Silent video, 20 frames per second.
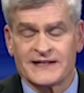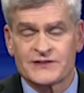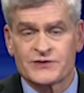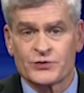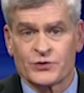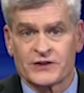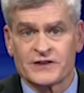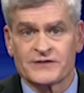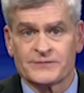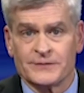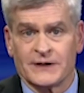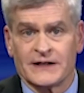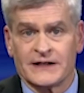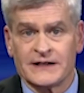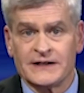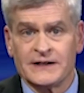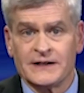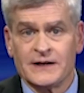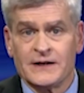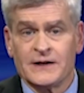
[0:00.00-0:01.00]
that sort of
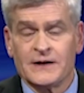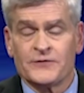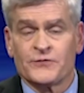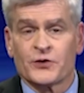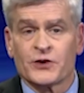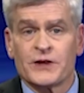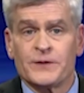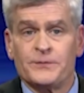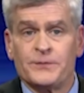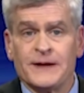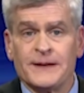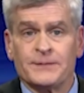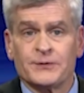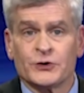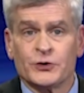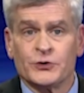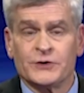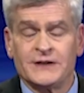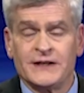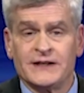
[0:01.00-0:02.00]
money for the
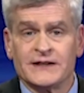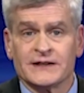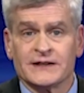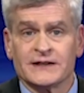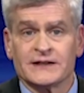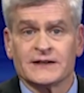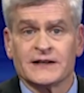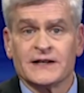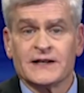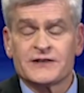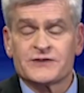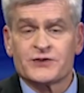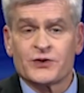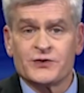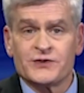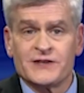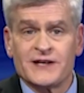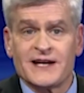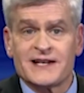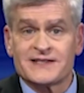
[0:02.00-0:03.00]
people who needed it.
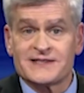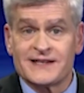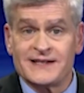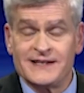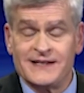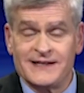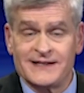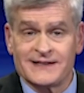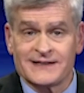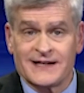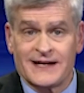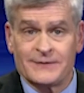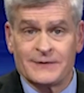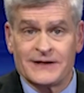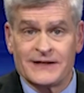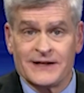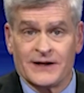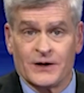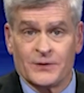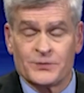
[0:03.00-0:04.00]
So, yes,
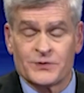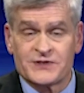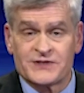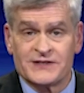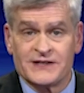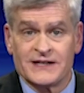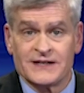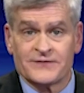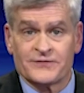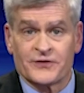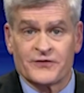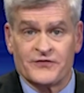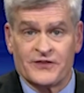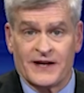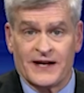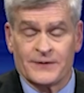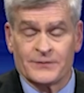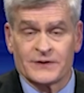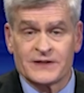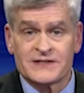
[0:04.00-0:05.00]
economic help was needed for
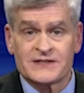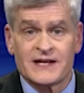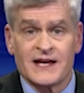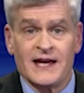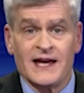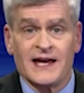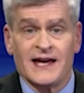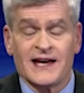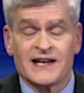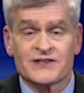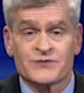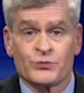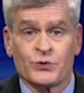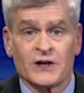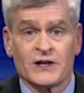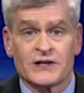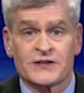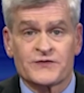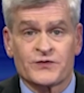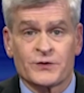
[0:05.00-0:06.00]
families as
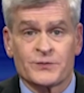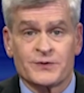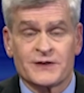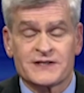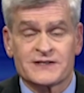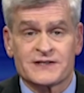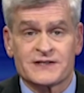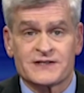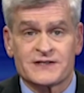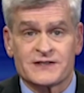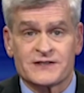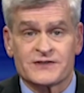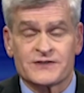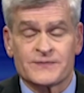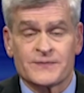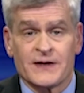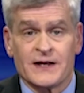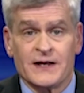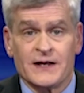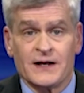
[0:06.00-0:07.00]
well as for
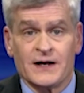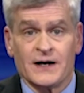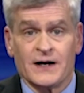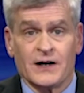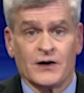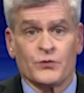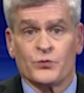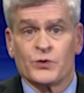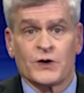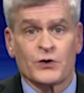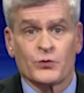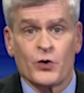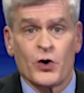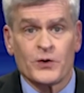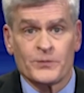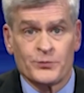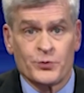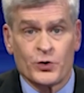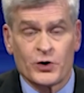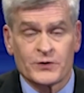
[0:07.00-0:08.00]
businesses. We're
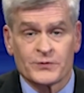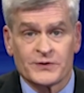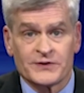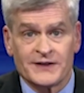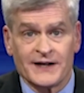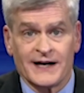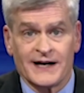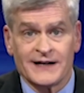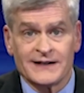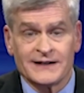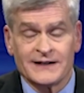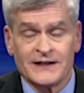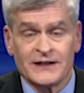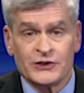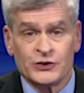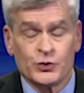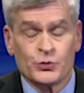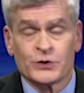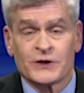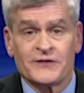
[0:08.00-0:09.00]
on board with that.
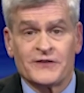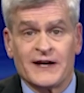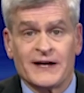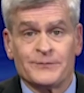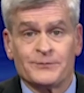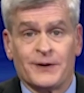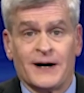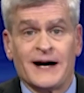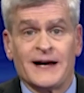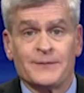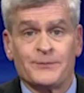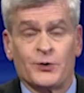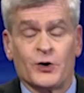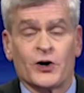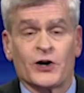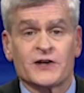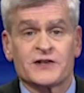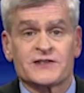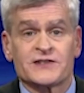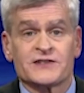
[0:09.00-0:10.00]
You would have had
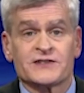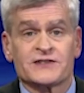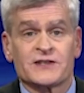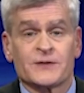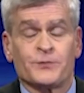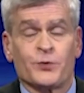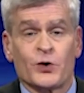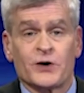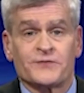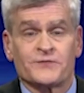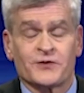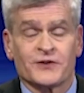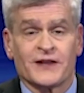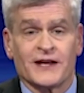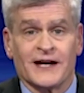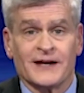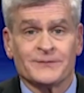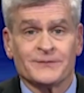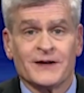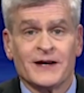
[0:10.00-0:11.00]
bipartisan support for
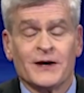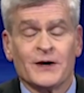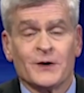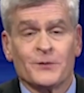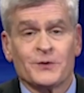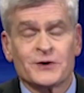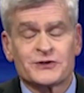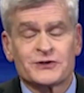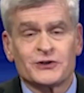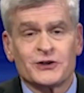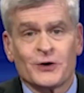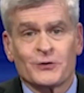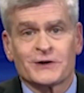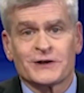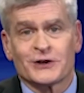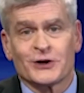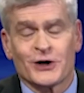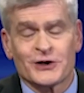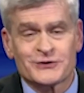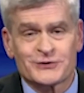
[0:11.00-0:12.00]
that. But you know
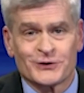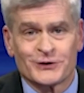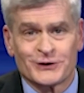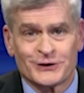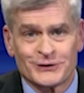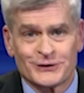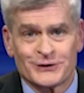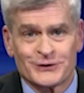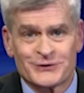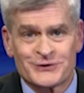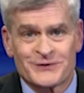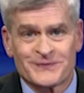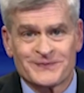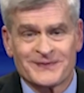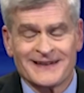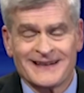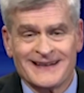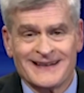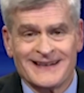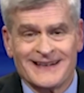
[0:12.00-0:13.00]
what it also includes?
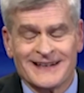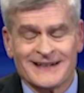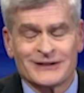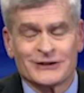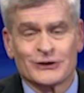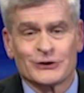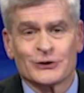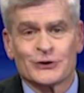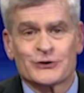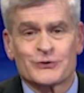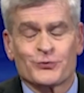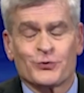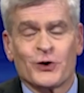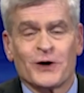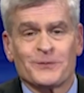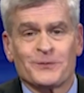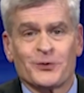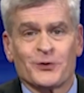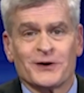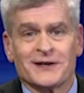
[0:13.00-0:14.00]
It includes
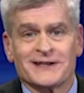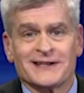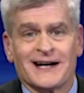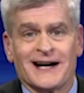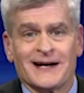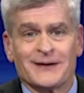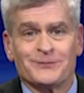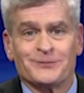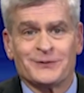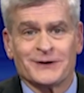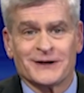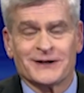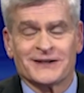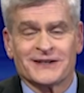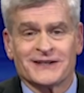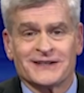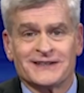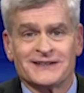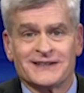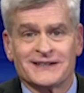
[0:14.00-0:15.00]
$1.9
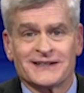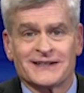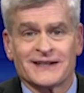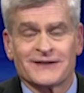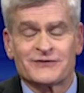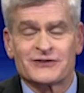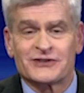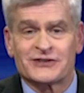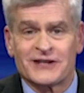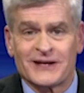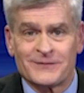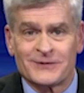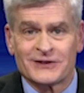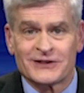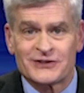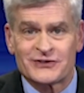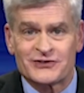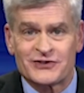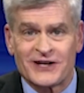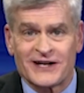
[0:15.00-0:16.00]
billion to give
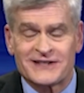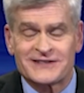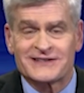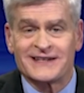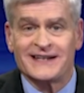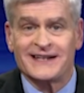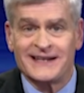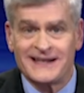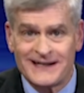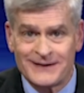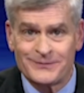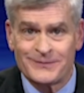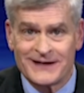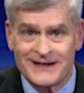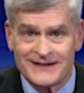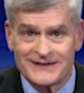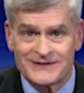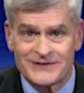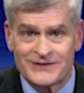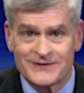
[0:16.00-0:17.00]
stimulus checks to
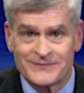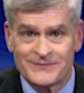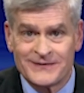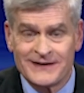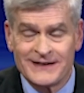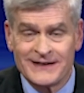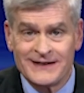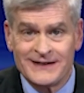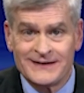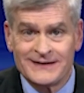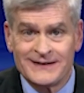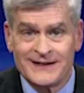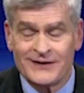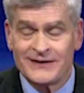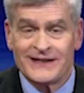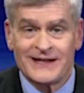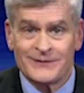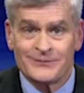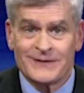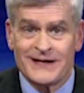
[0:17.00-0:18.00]
inmates.
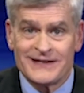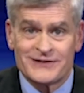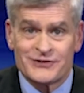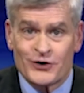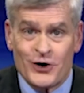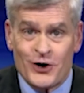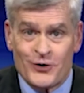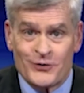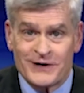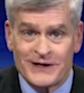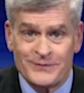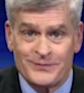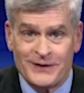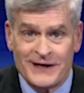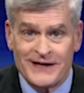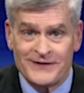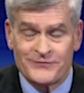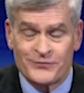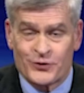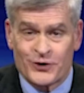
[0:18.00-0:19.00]
Now, inmates are already
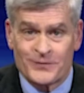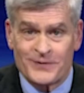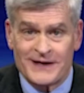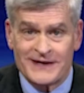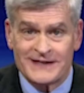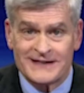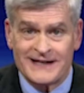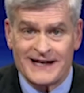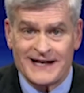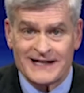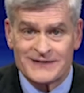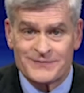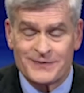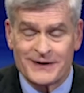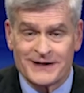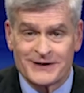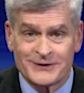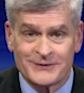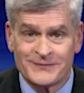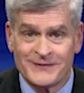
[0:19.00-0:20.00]
paid for by the
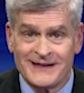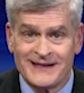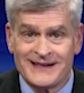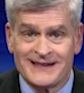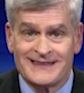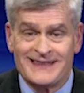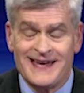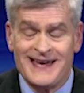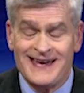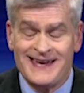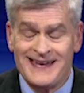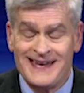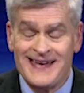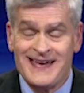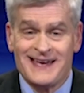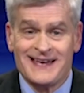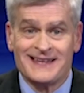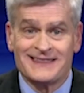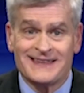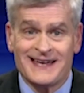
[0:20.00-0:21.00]
taxpayer.
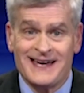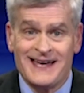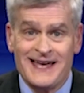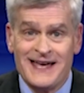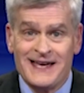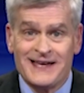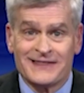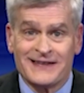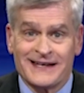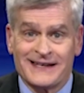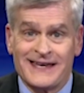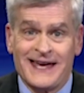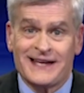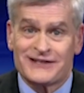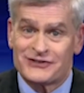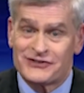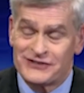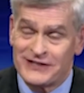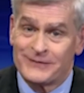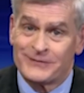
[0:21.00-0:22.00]
They
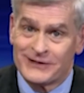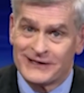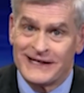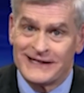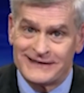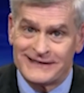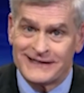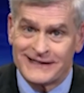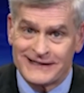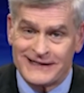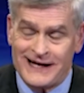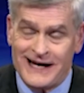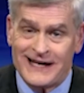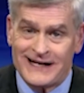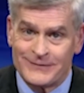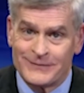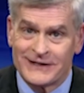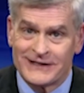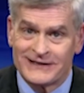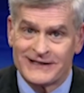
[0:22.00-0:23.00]
can't stimulate the
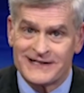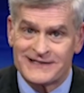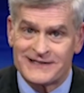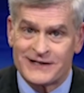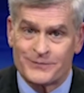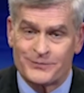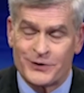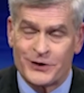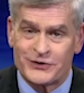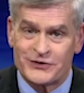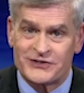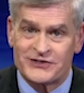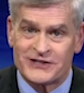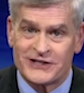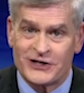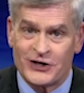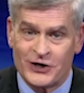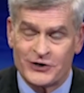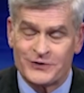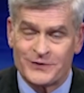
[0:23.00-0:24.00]
economy unless they're
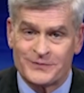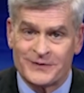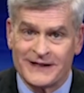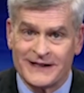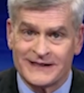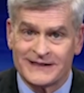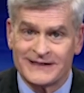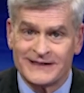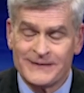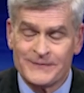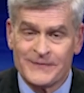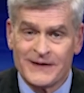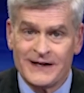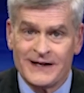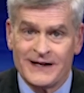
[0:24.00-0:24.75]
purchasing contraband.